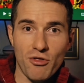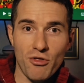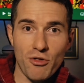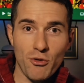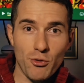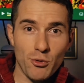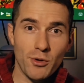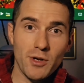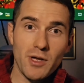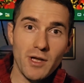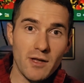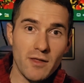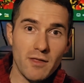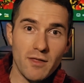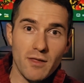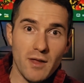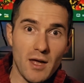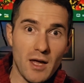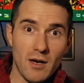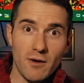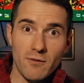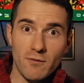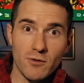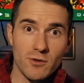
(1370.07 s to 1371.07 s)
30th
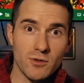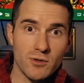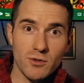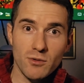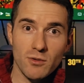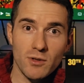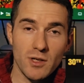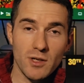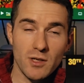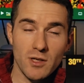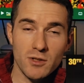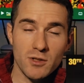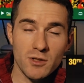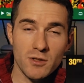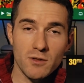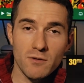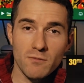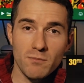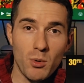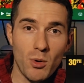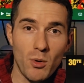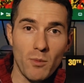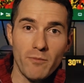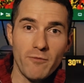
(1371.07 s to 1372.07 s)
anniversary edition
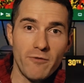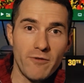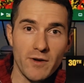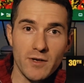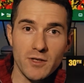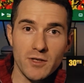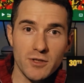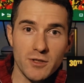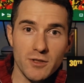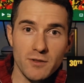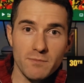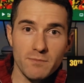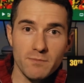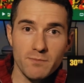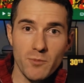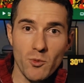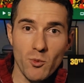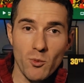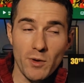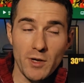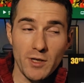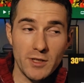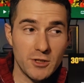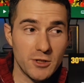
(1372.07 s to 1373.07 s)
of Pulp Fiction,
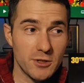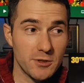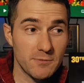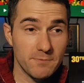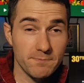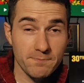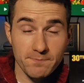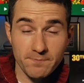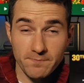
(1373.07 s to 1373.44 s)
which,